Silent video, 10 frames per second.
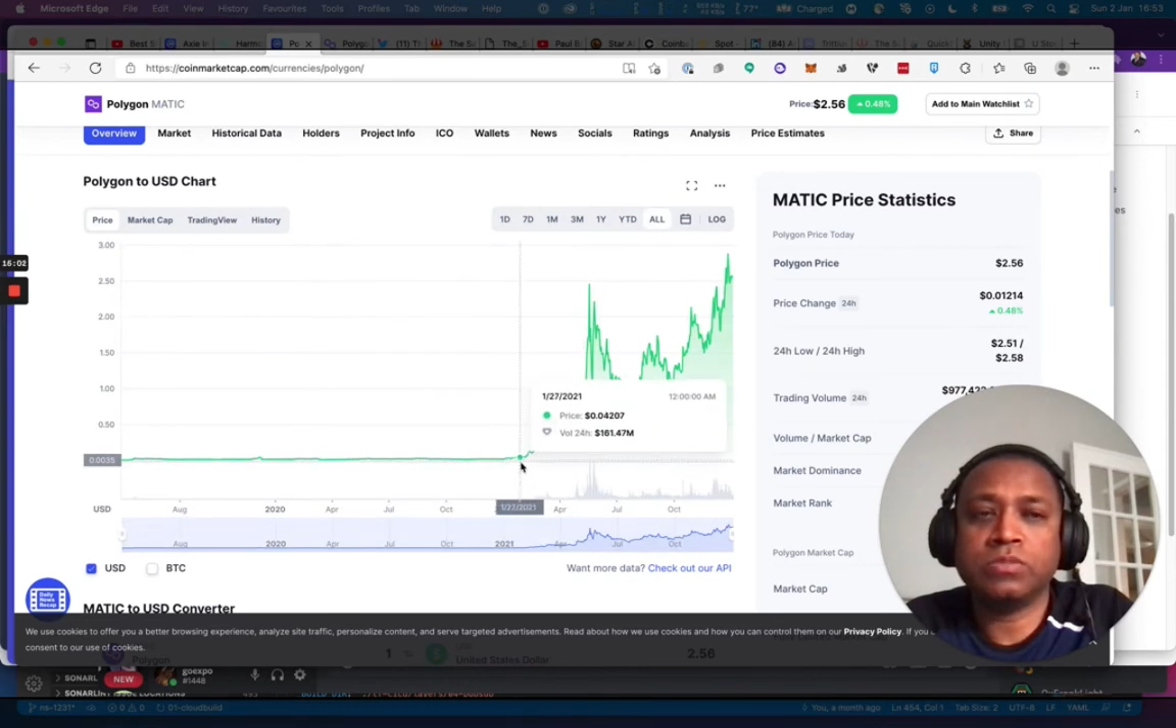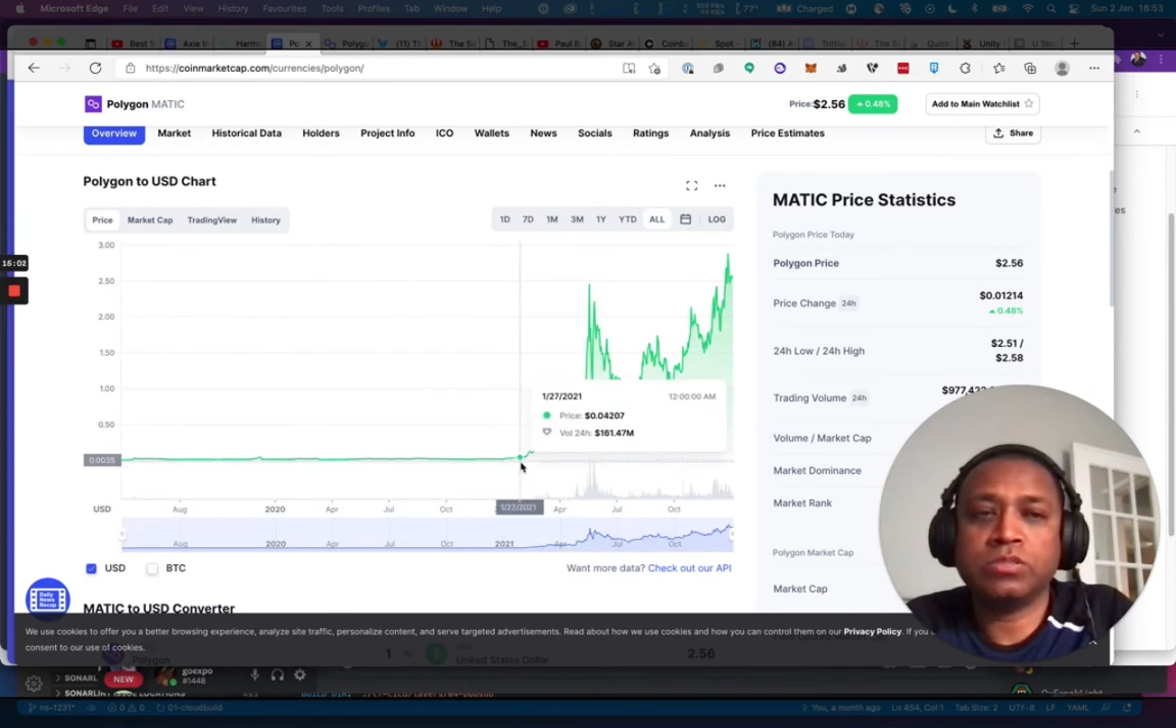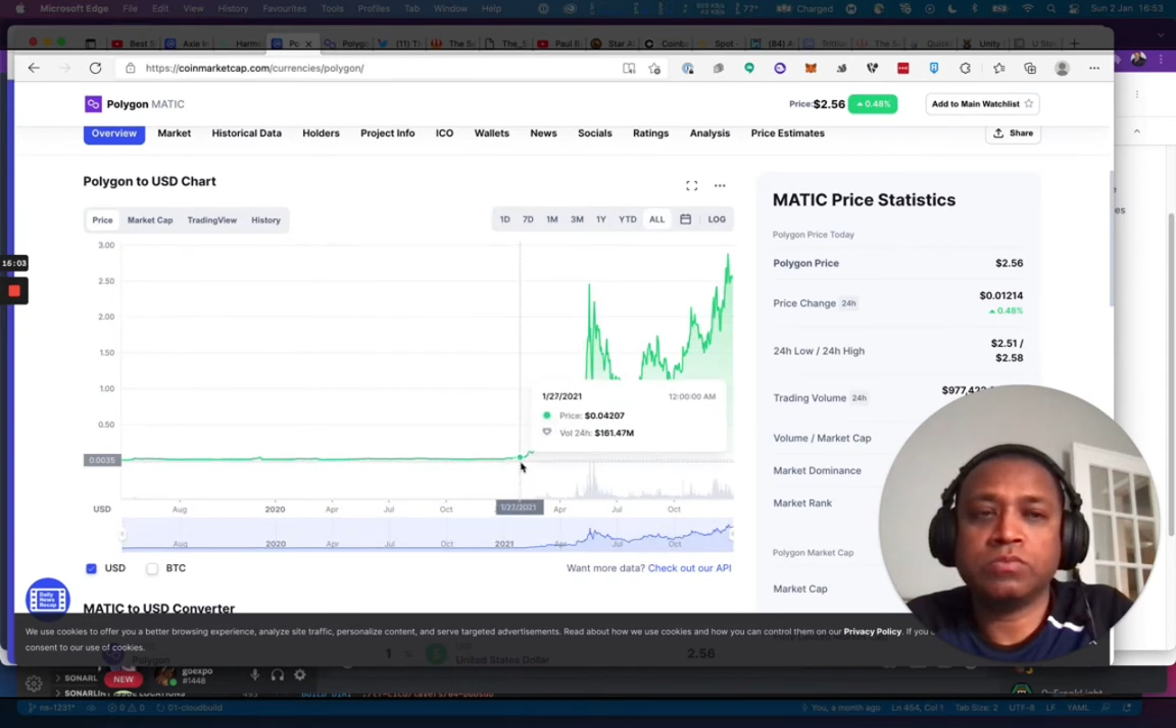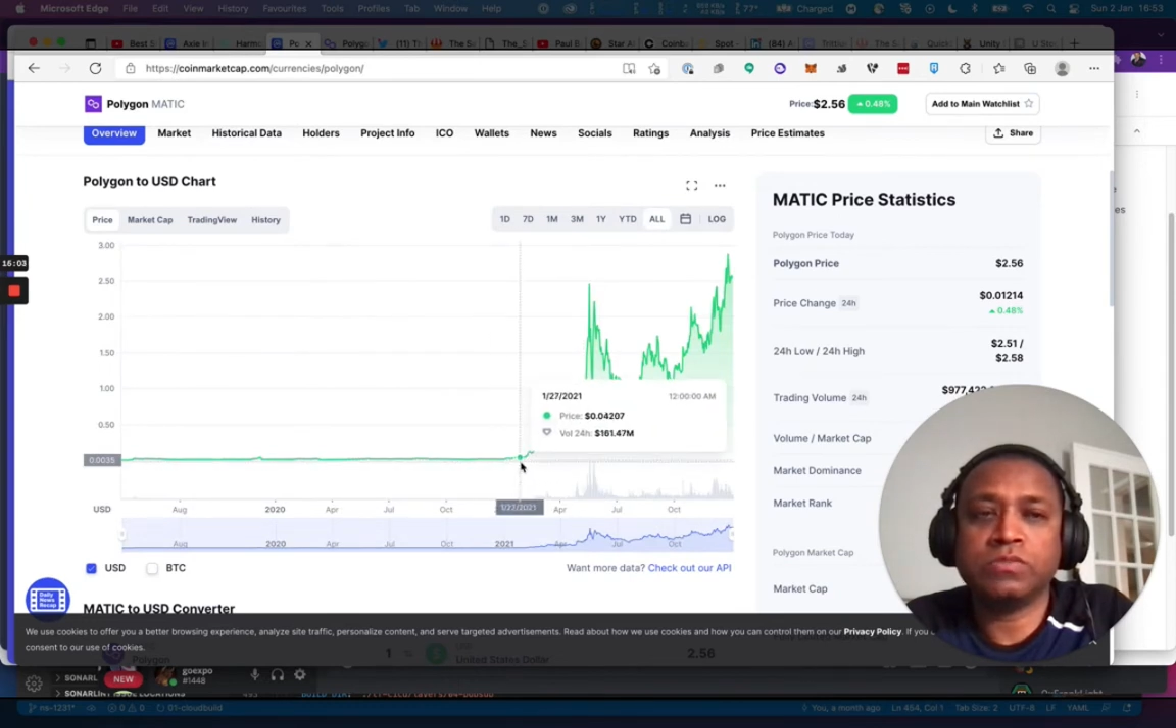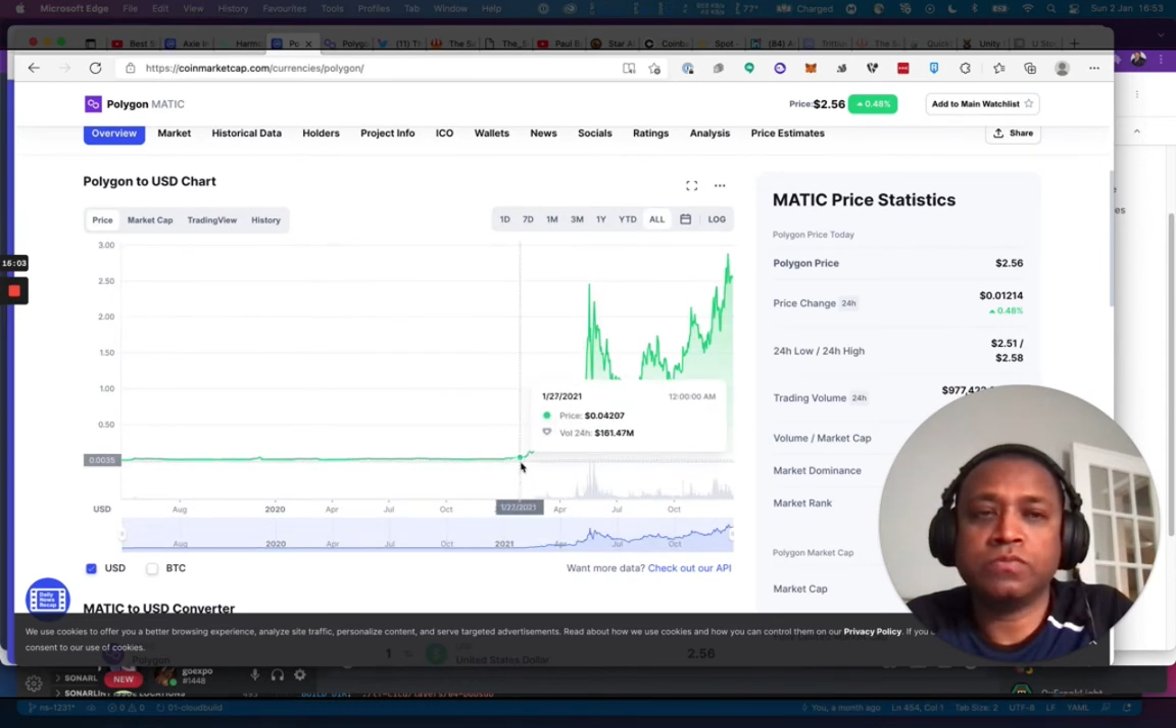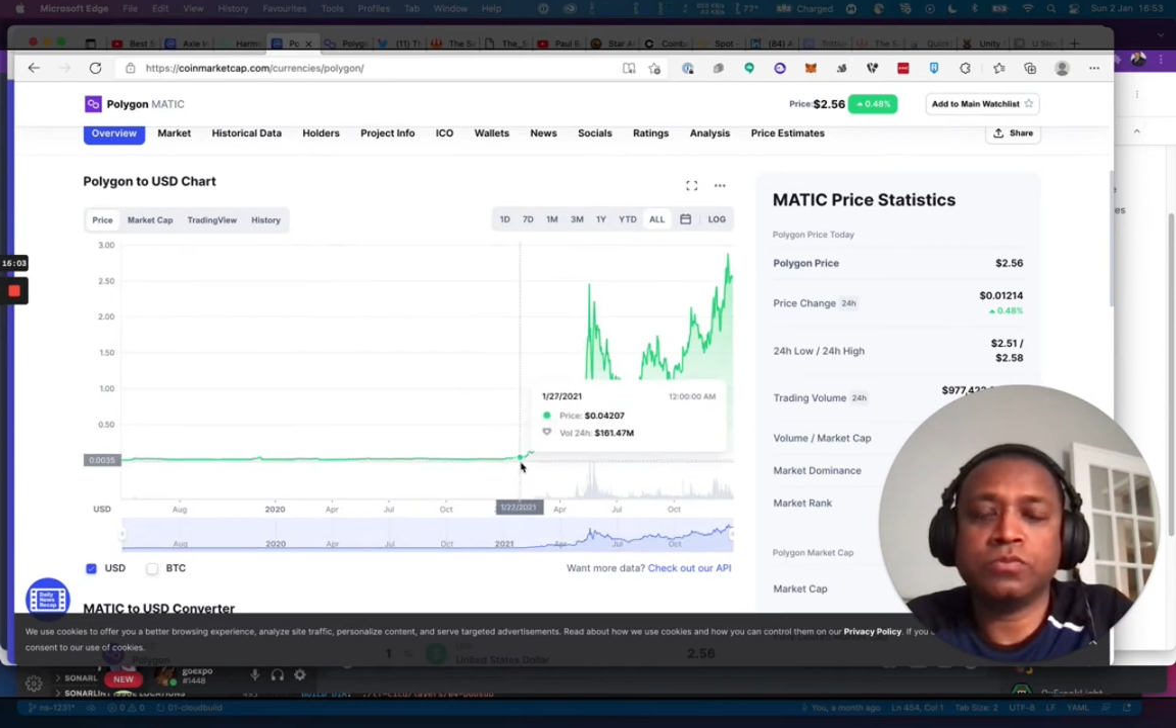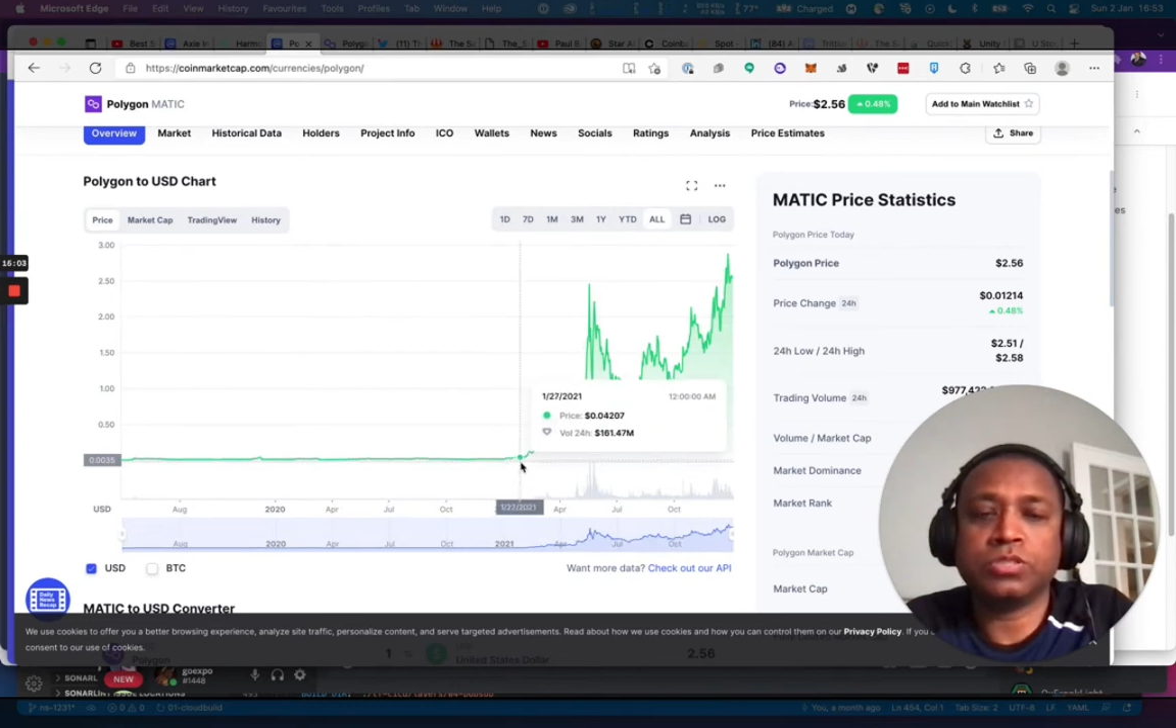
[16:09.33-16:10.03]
It was 4